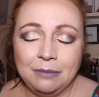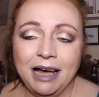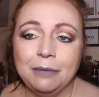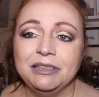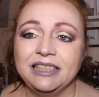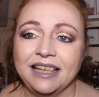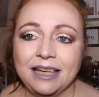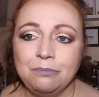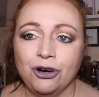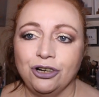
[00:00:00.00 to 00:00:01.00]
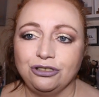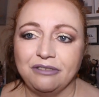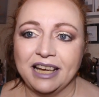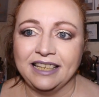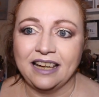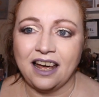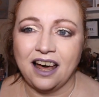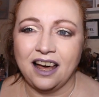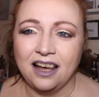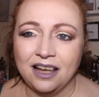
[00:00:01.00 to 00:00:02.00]
I'm happy to keep ordering
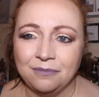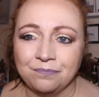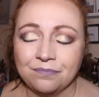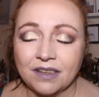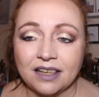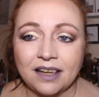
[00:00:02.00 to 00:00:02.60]
um,